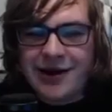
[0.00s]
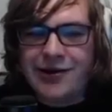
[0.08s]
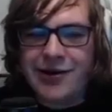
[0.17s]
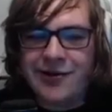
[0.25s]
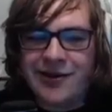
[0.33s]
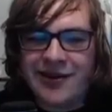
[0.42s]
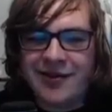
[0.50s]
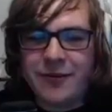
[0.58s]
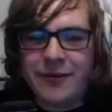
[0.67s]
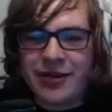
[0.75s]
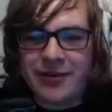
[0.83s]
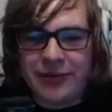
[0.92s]
all know this.
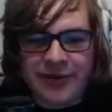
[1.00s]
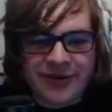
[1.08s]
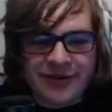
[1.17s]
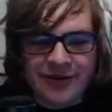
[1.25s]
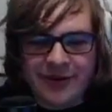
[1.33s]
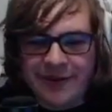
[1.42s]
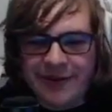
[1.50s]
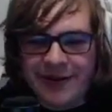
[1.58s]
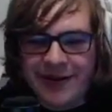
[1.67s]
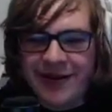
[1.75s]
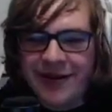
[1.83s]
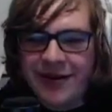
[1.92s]
We've been to preschool before.